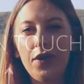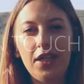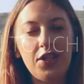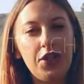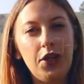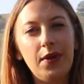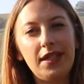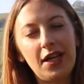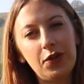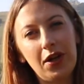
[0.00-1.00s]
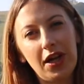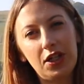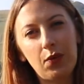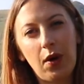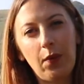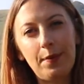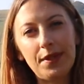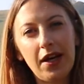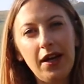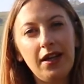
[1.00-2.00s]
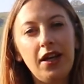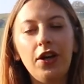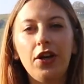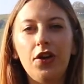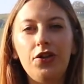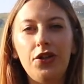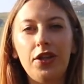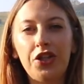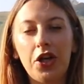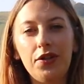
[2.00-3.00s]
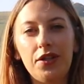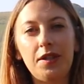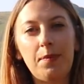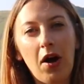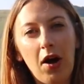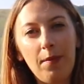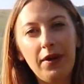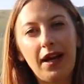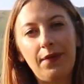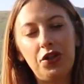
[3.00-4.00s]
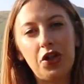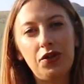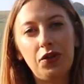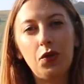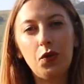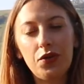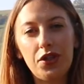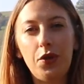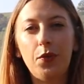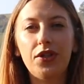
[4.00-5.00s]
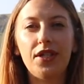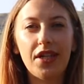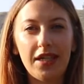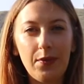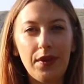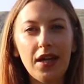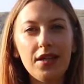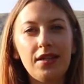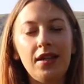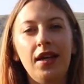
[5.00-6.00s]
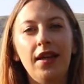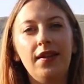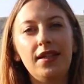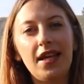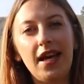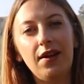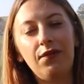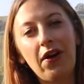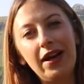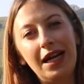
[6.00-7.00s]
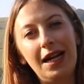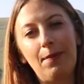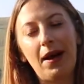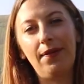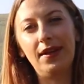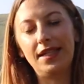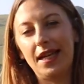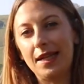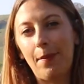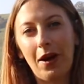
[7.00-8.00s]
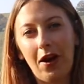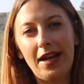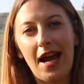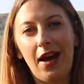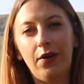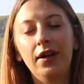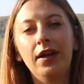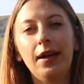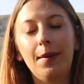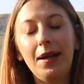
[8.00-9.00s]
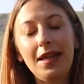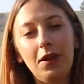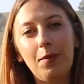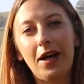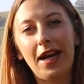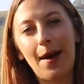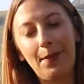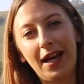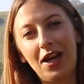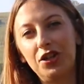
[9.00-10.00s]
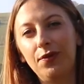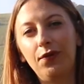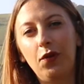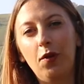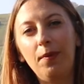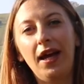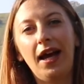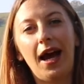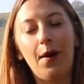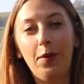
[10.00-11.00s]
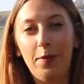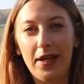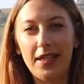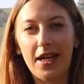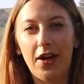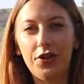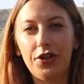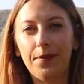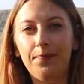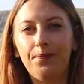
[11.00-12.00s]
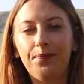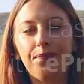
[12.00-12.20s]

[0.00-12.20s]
all you need to do is head online to our website, go to the chosen department and the chosen course that you want to study with us. There's then a very clear button that says apply now. Complete the online application form and we'll be in touch.